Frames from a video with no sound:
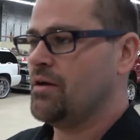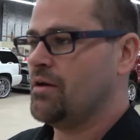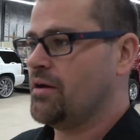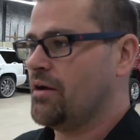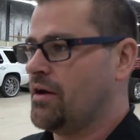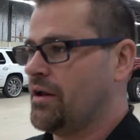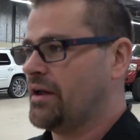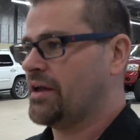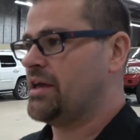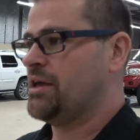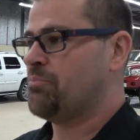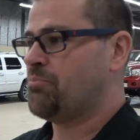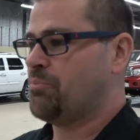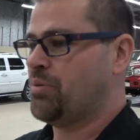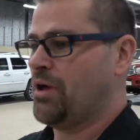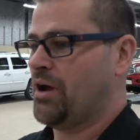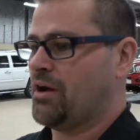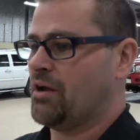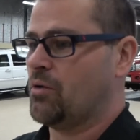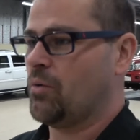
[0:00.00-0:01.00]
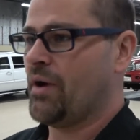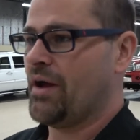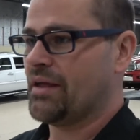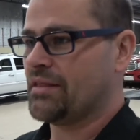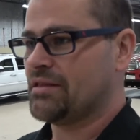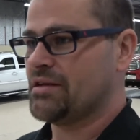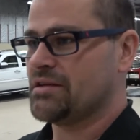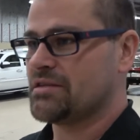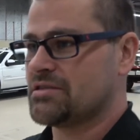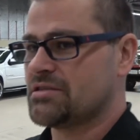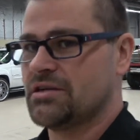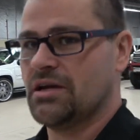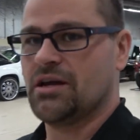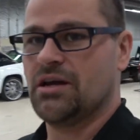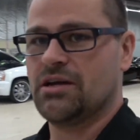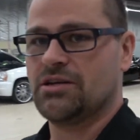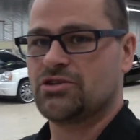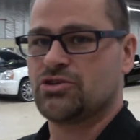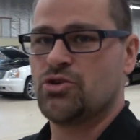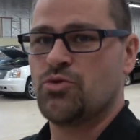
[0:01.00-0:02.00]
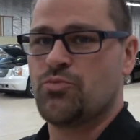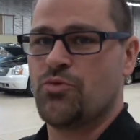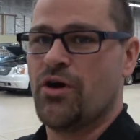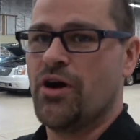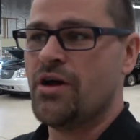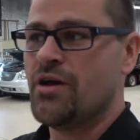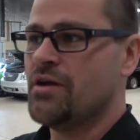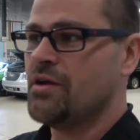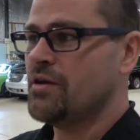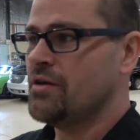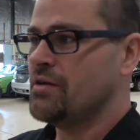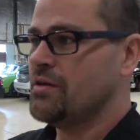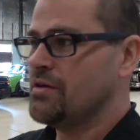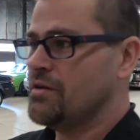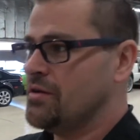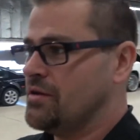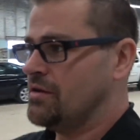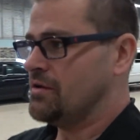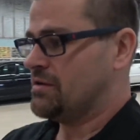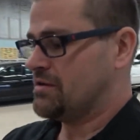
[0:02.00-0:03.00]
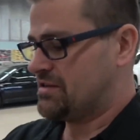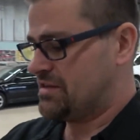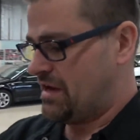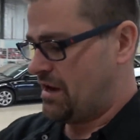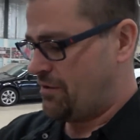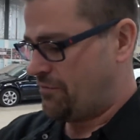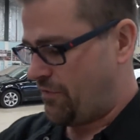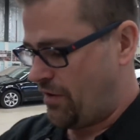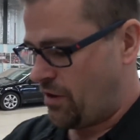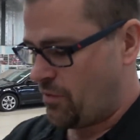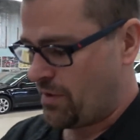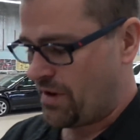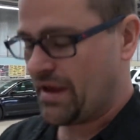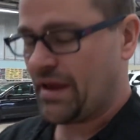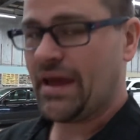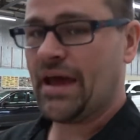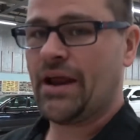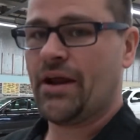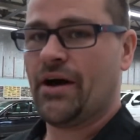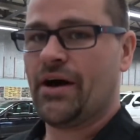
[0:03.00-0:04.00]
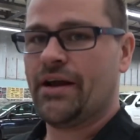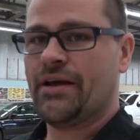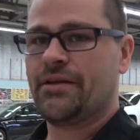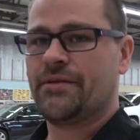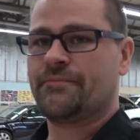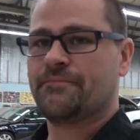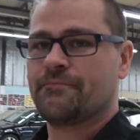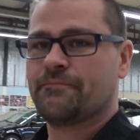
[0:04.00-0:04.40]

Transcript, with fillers: We're gonna keep plucking away at this uh, Supra, see how far we can get on it.